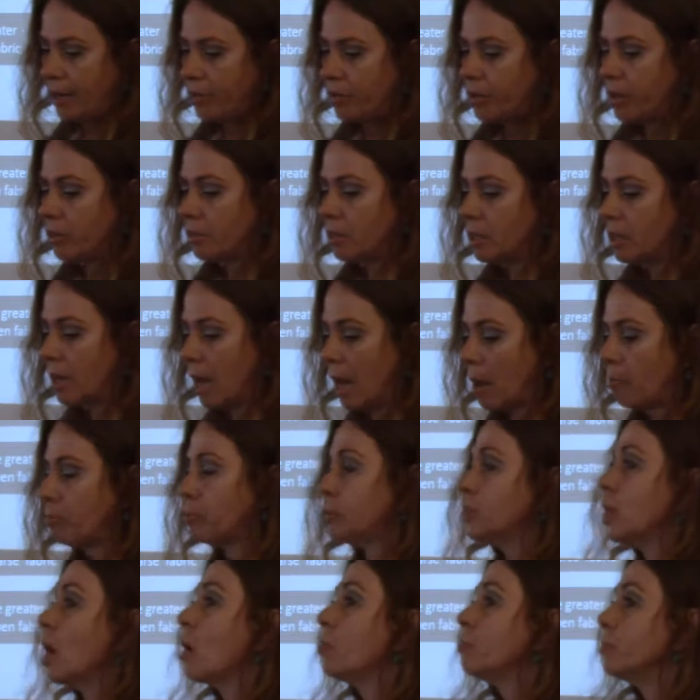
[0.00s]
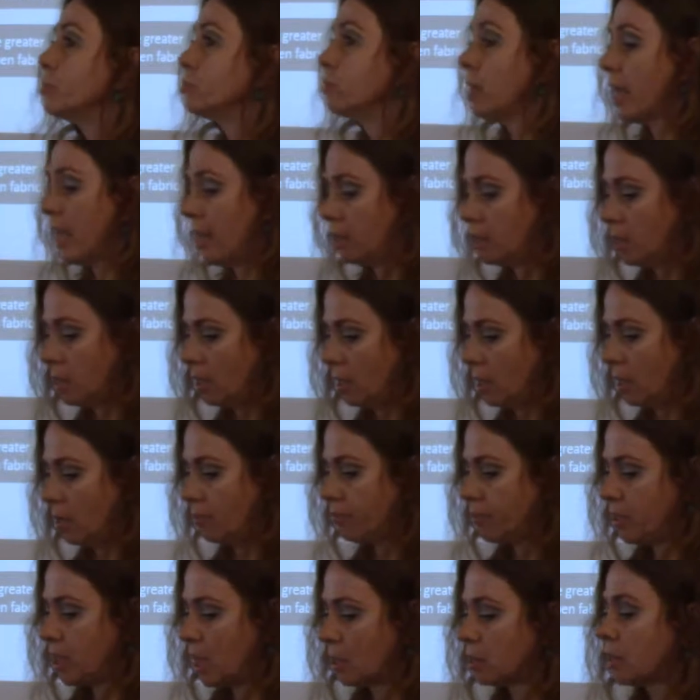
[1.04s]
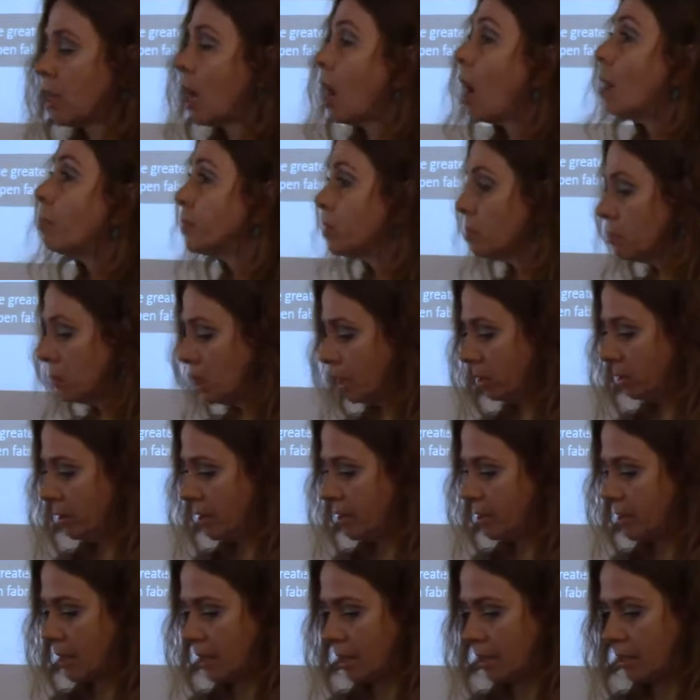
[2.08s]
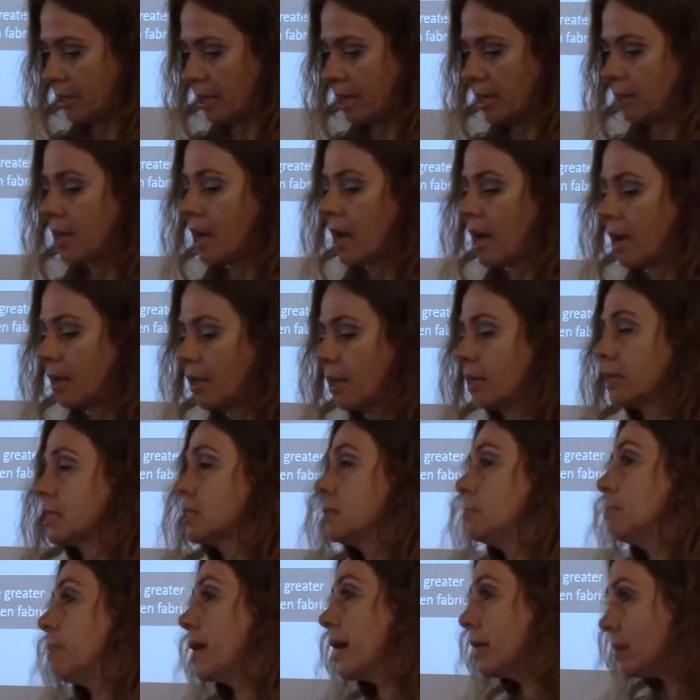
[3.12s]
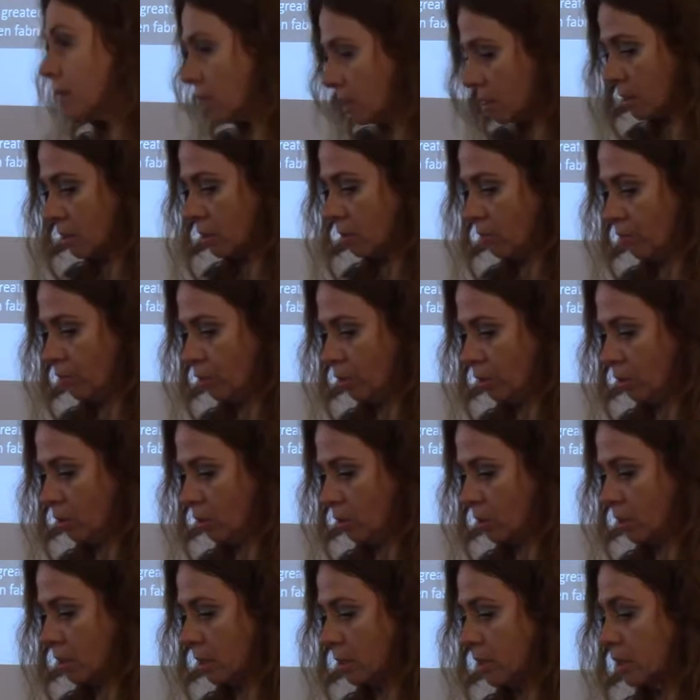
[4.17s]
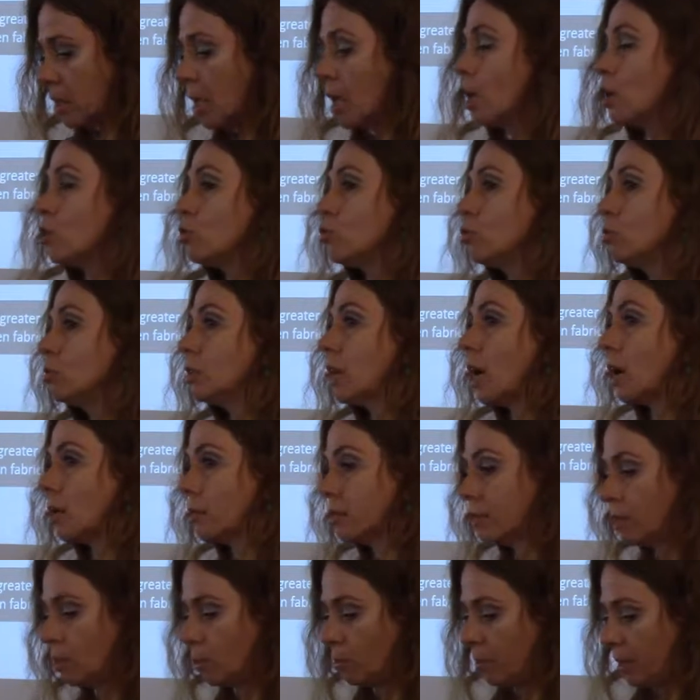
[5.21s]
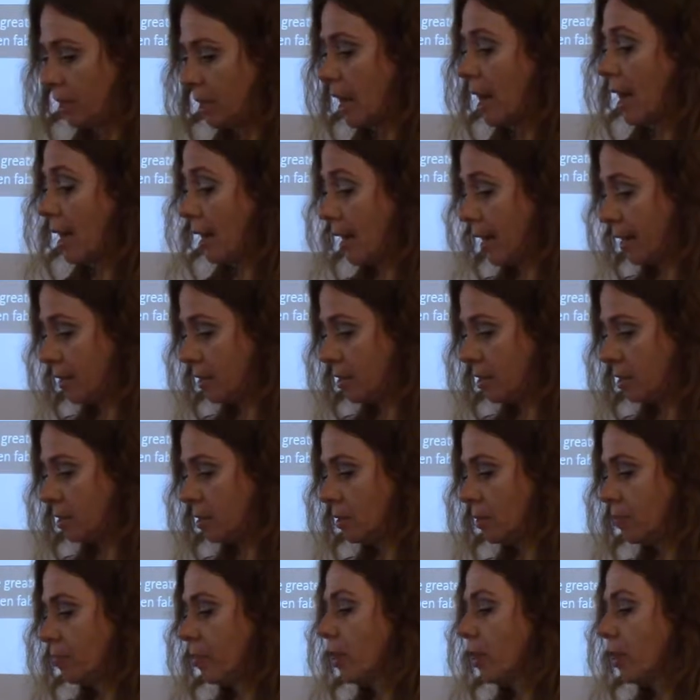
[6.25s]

their appropriate, if not optimal design and high expediency for users should also be highlighted.